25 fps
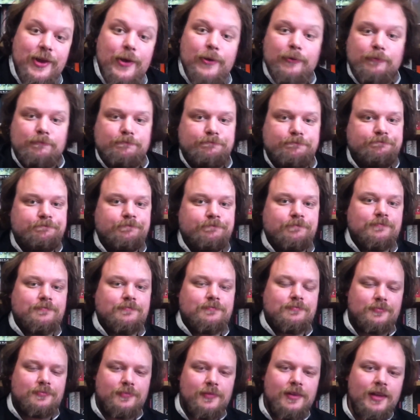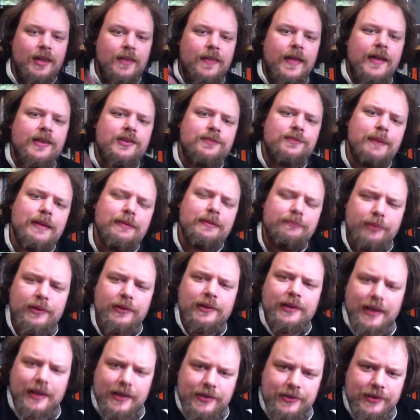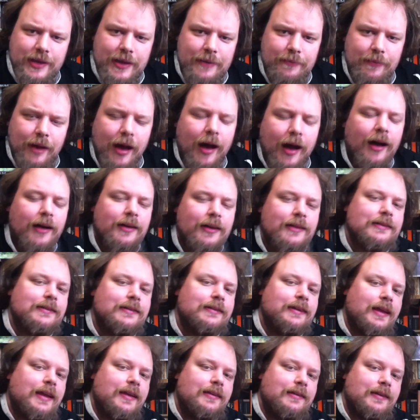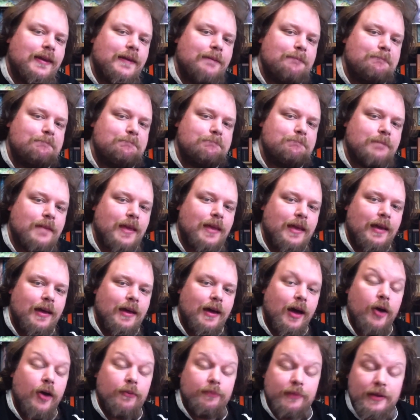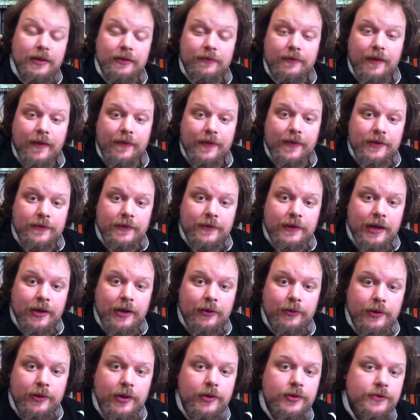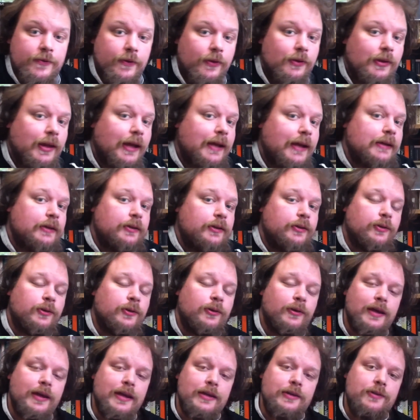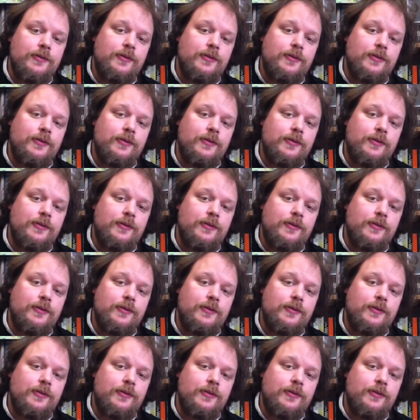so that's been potassium argon dating. Hopefully you found this video useful and or